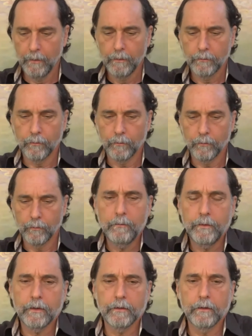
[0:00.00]
the way that
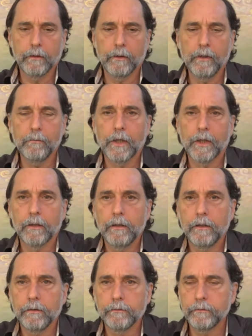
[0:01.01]
we can think about
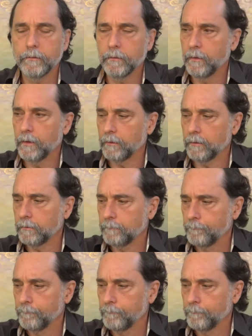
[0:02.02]
it is that